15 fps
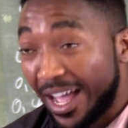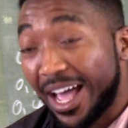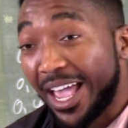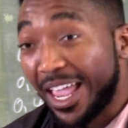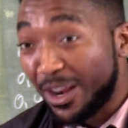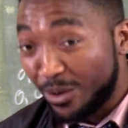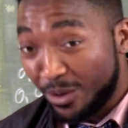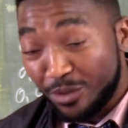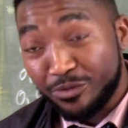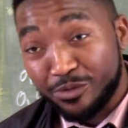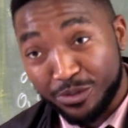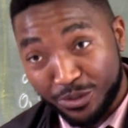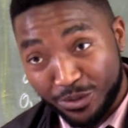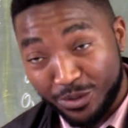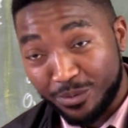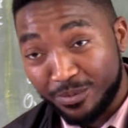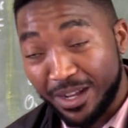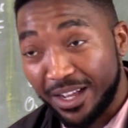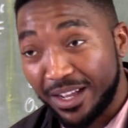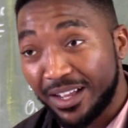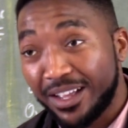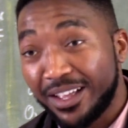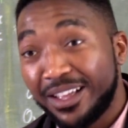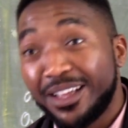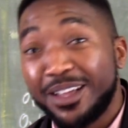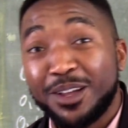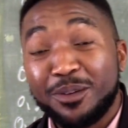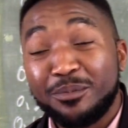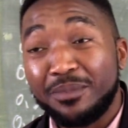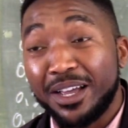I know for sure, but
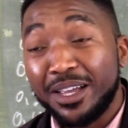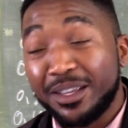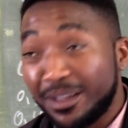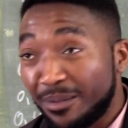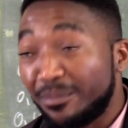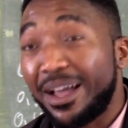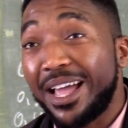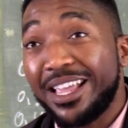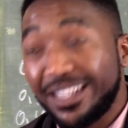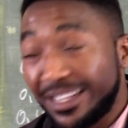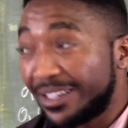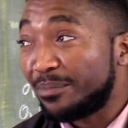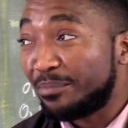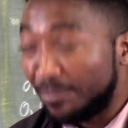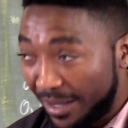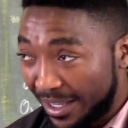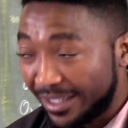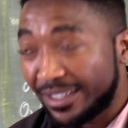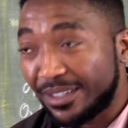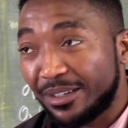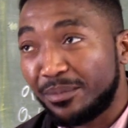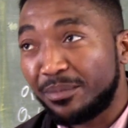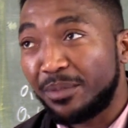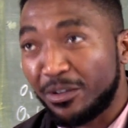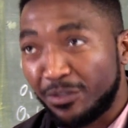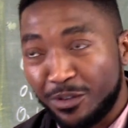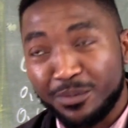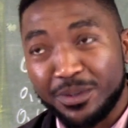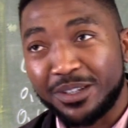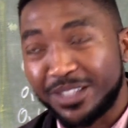my best
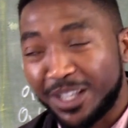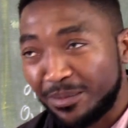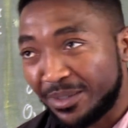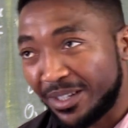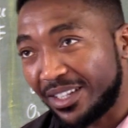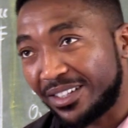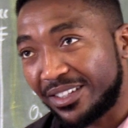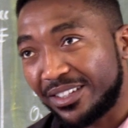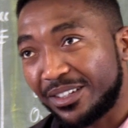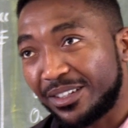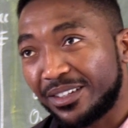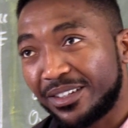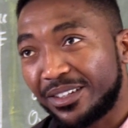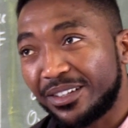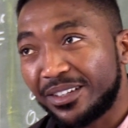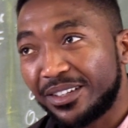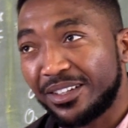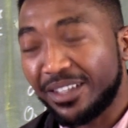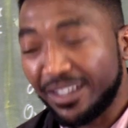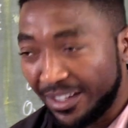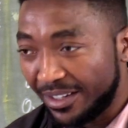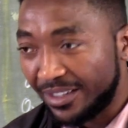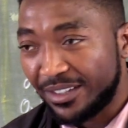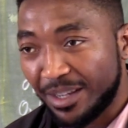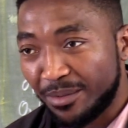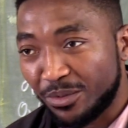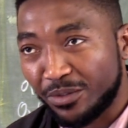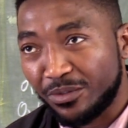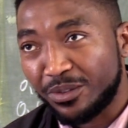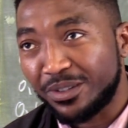performing subject in
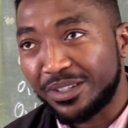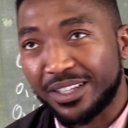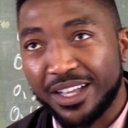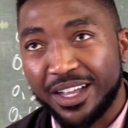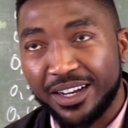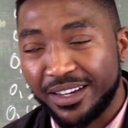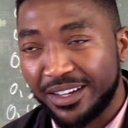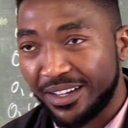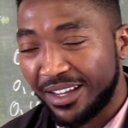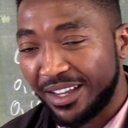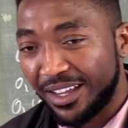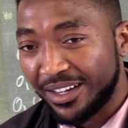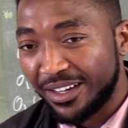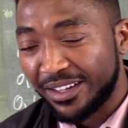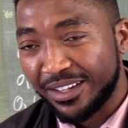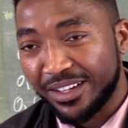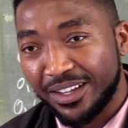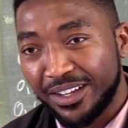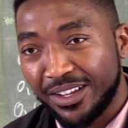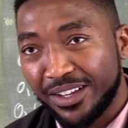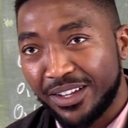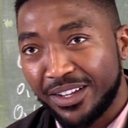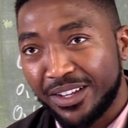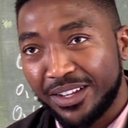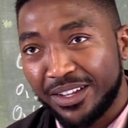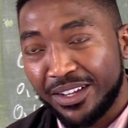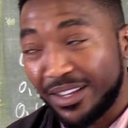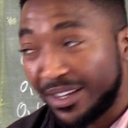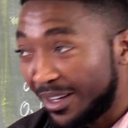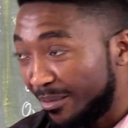terms of nautical and
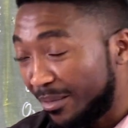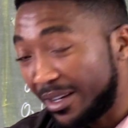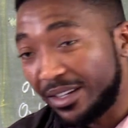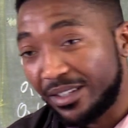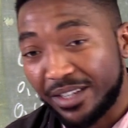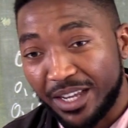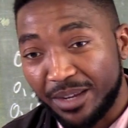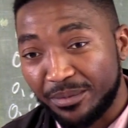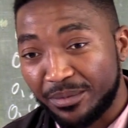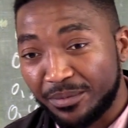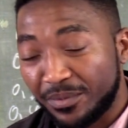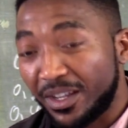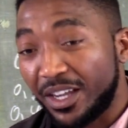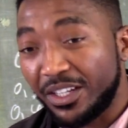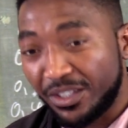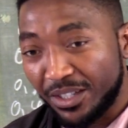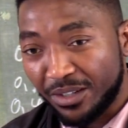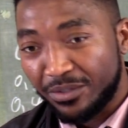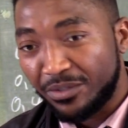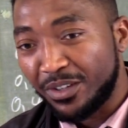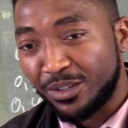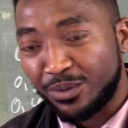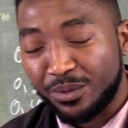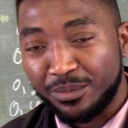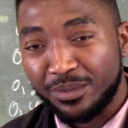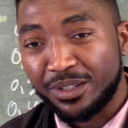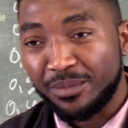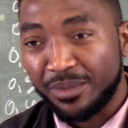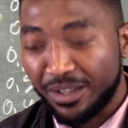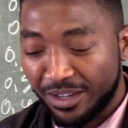and maritime. I check first with
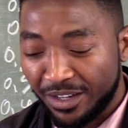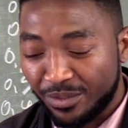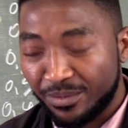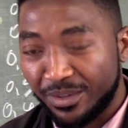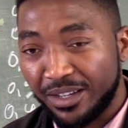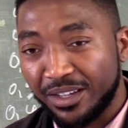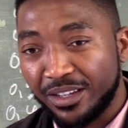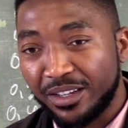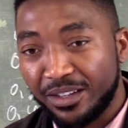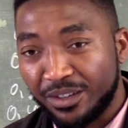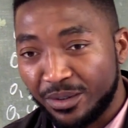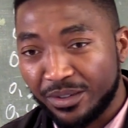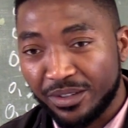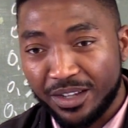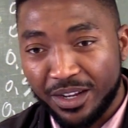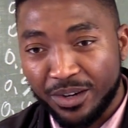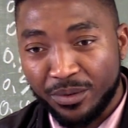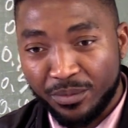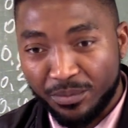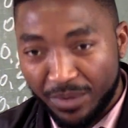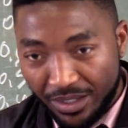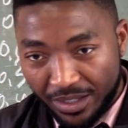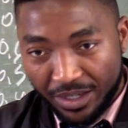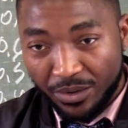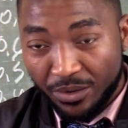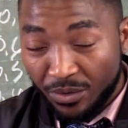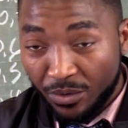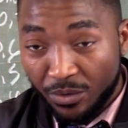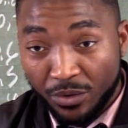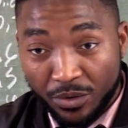Mr. Mncwango in nautical
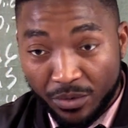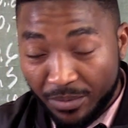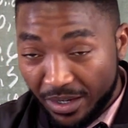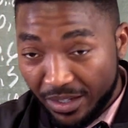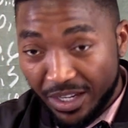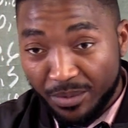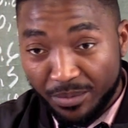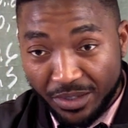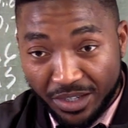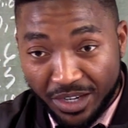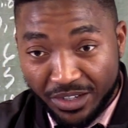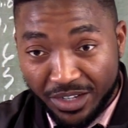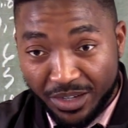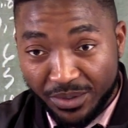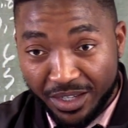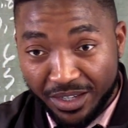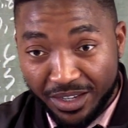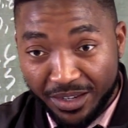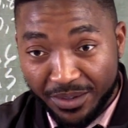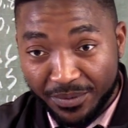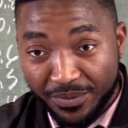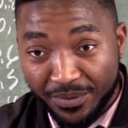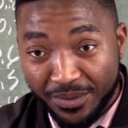maritime pase kanjani sakhe.